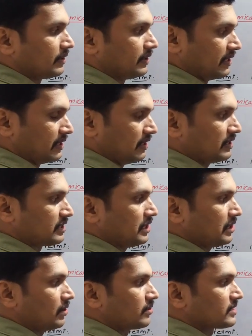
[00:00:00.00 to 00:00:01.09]
degree is
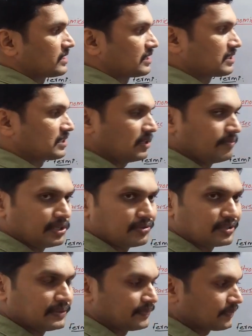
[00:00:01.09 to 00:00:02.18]
equal to 60
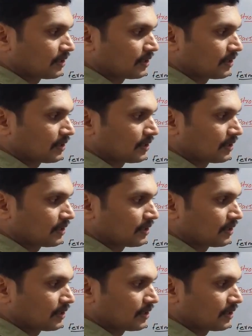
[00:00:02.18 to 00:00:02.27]
minutes